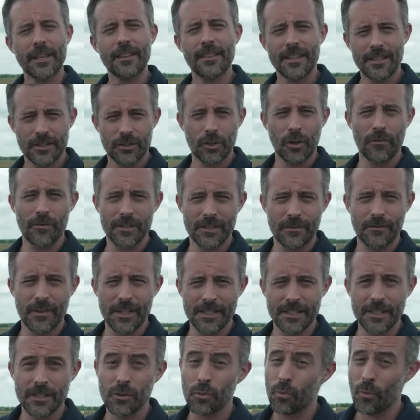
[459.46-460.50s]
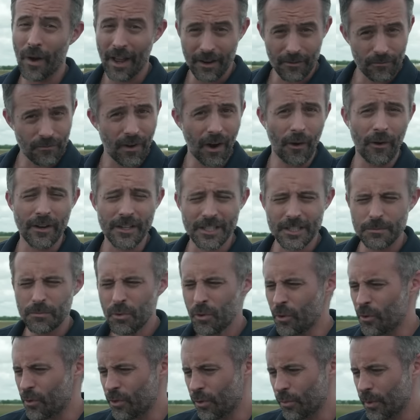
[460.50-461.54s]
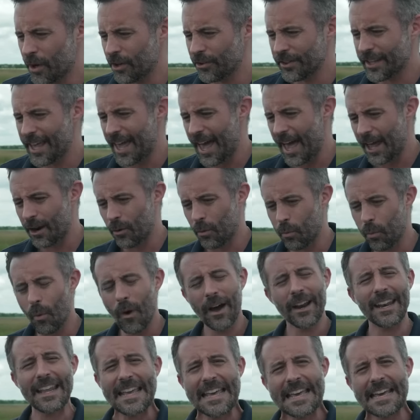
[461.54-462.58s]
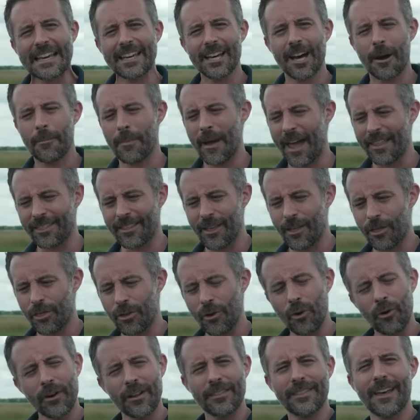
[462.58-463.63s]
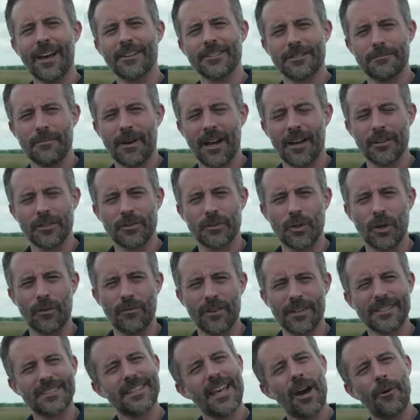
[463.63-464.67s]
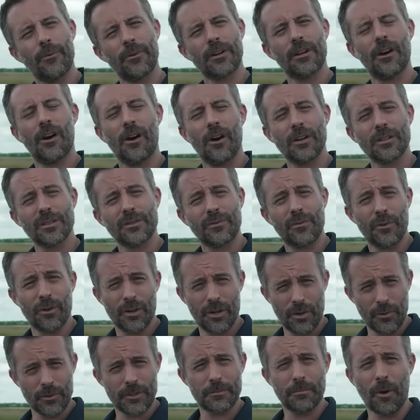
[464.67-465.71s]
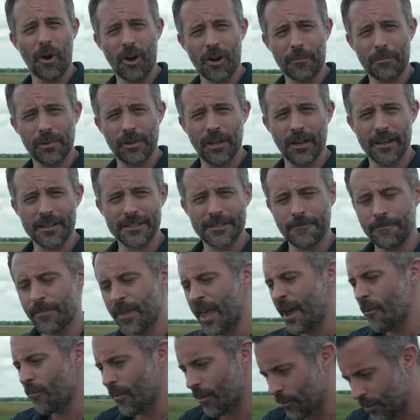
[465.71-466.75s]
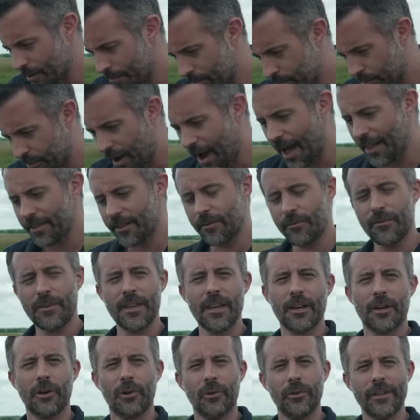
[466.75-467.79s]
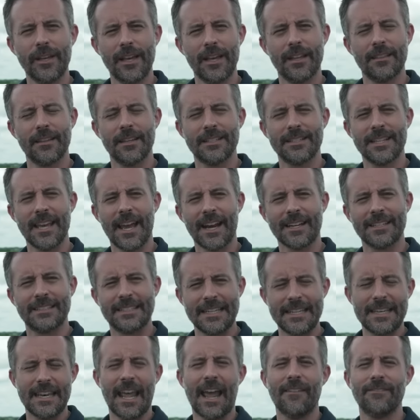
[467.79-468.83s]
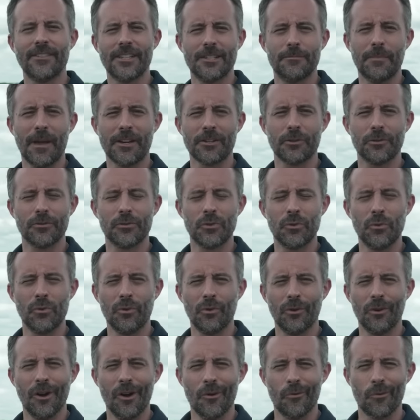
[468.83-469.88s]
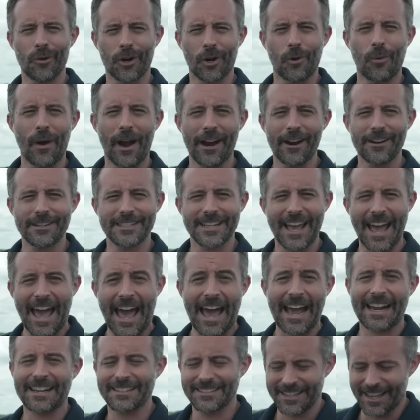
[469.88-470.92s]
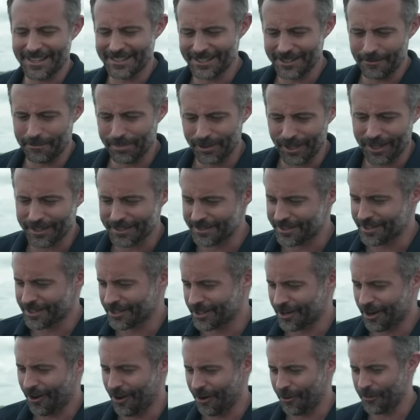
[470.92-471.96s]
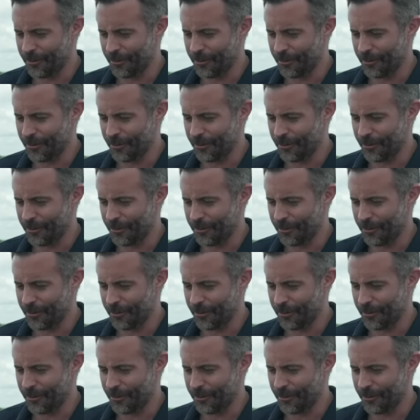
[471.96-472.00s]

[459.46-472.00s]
these service visits went very smooth. We only had one hiccup at the 30,000 mile service. That one calls for new spark plugs. When we brought the vehicle in, the tech didn't have the special tool required to access the plugs in this car,